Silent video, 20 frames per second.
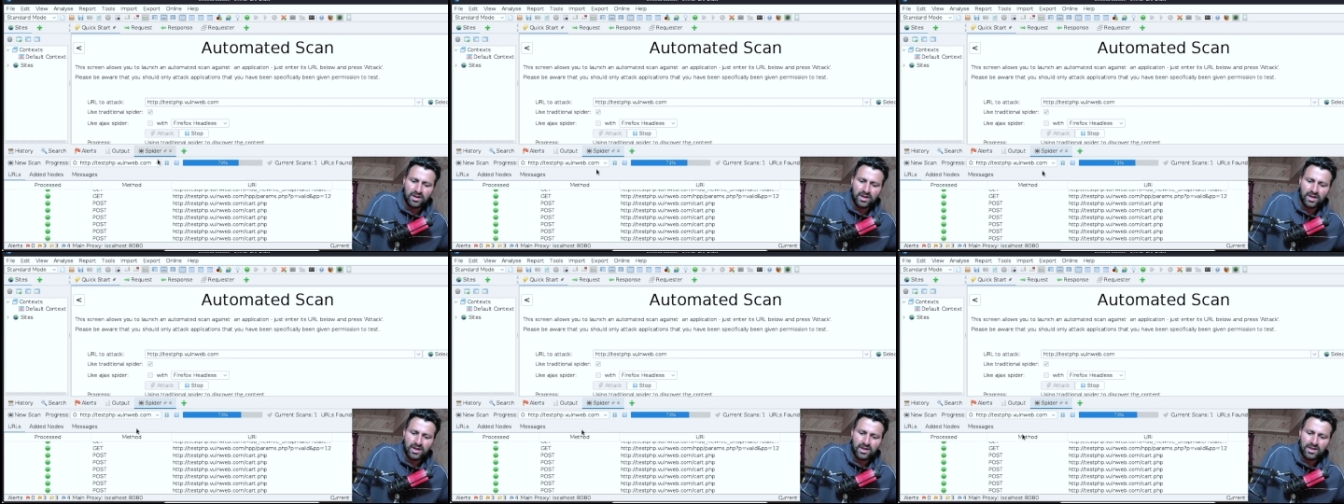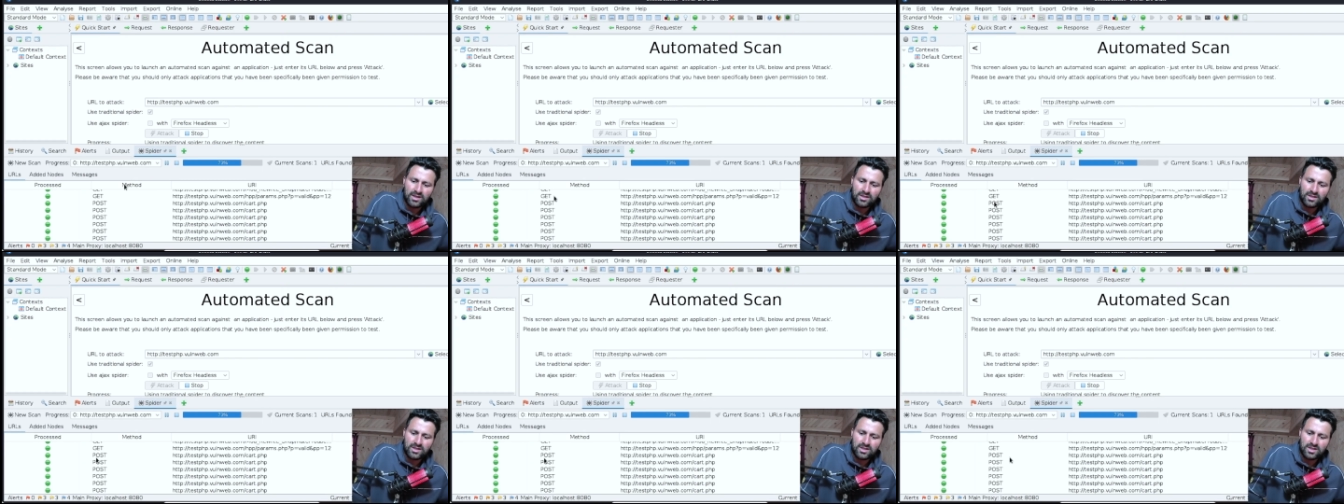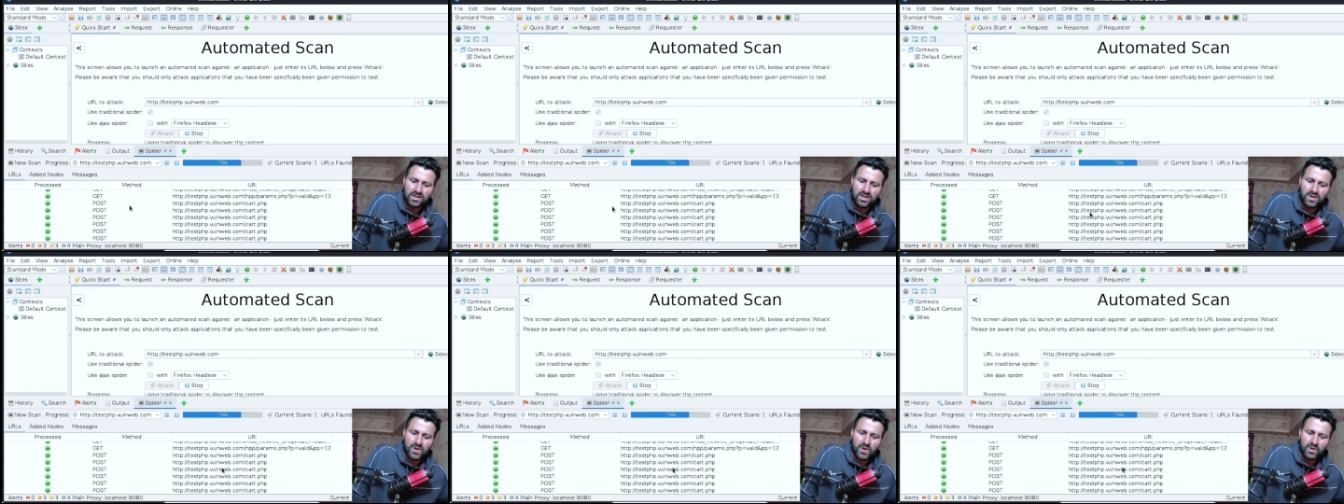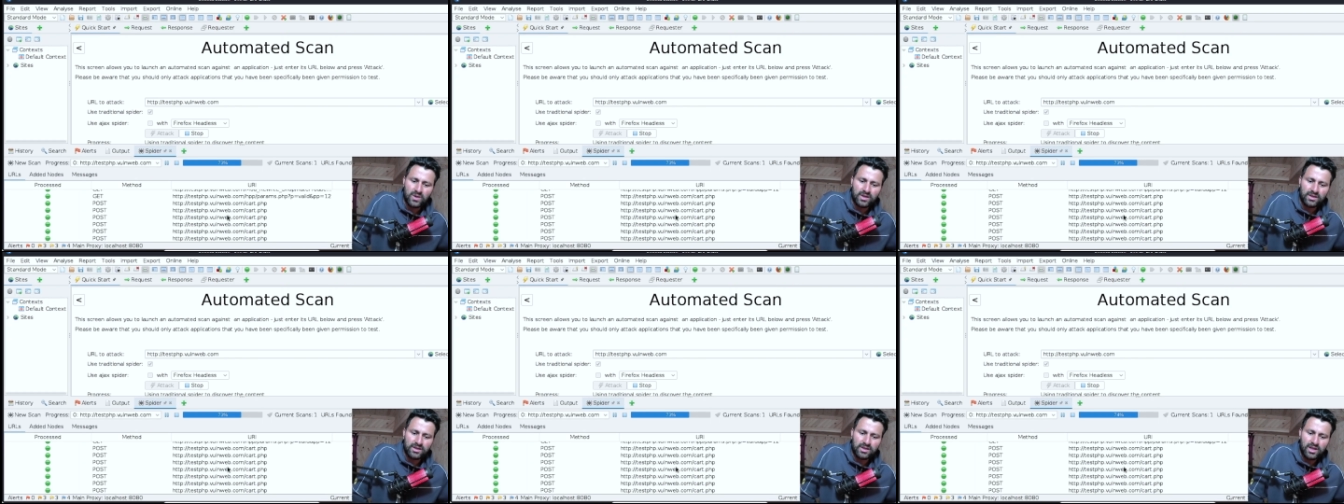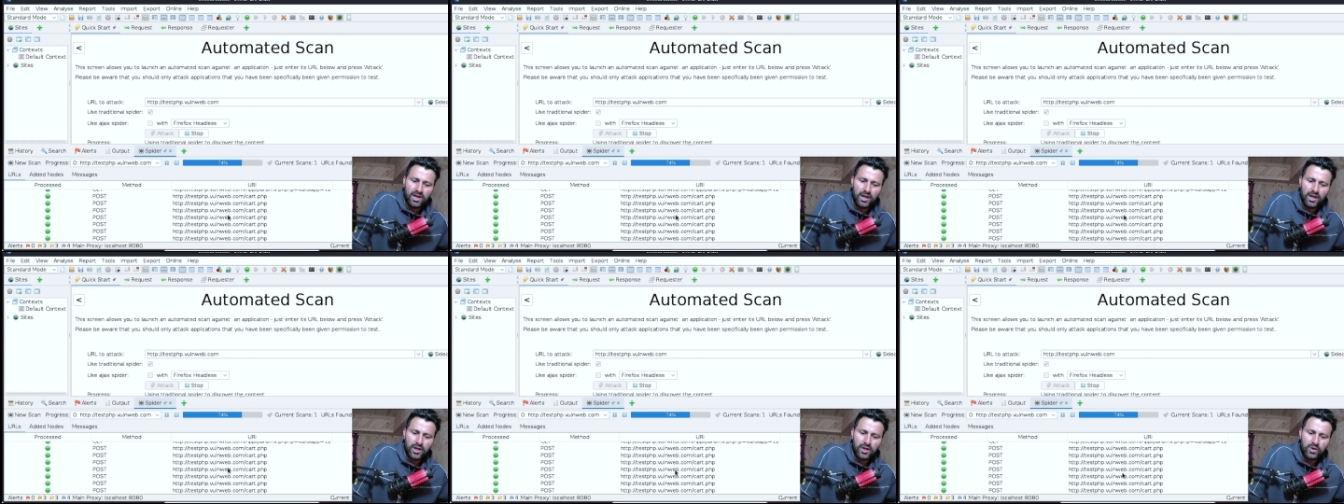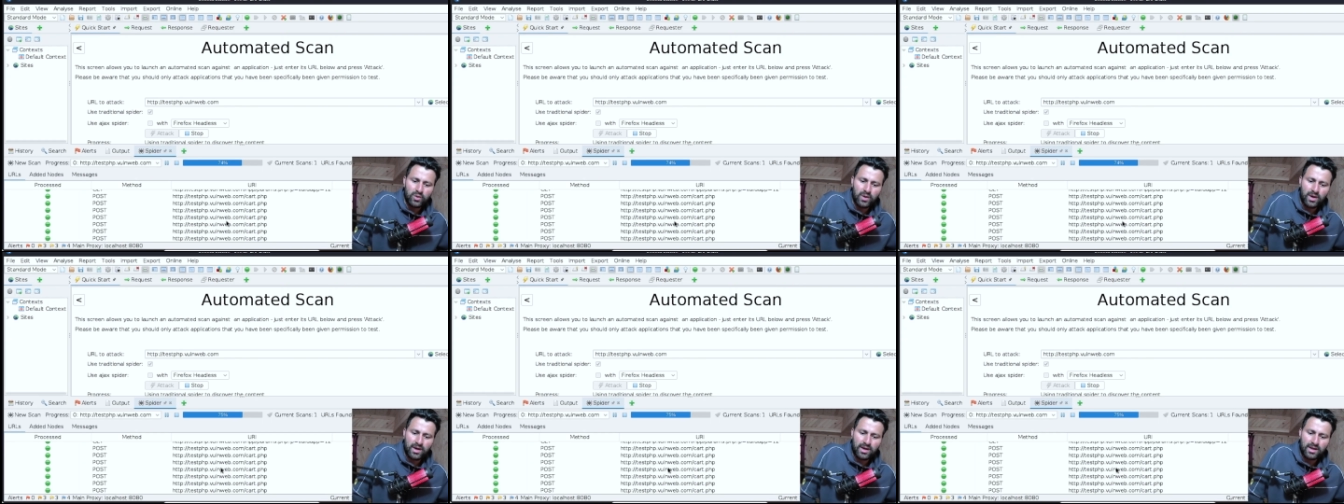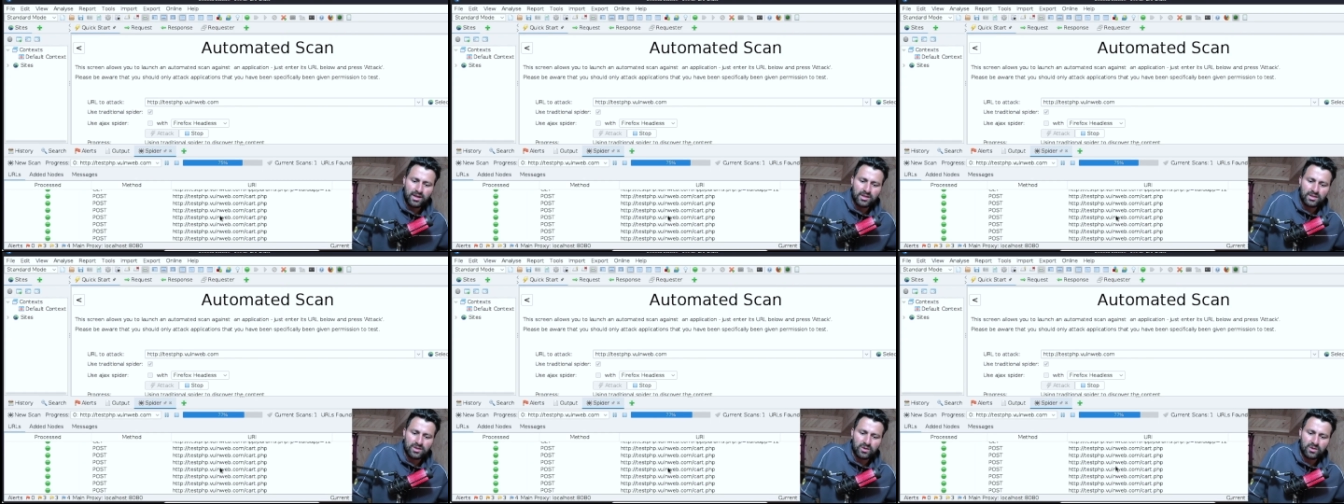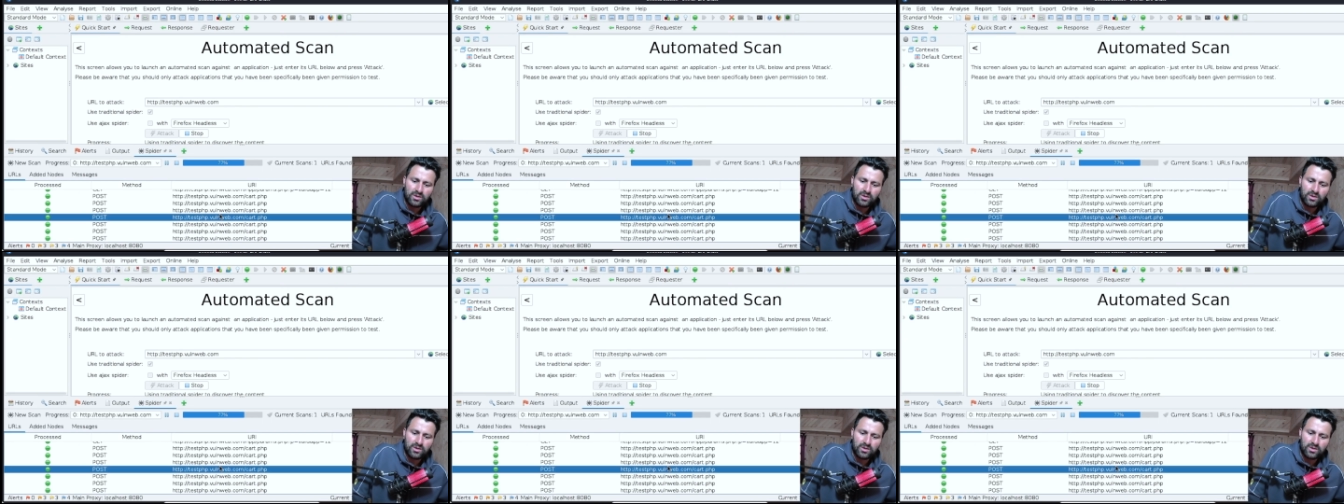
it is crawling the U R Ls, all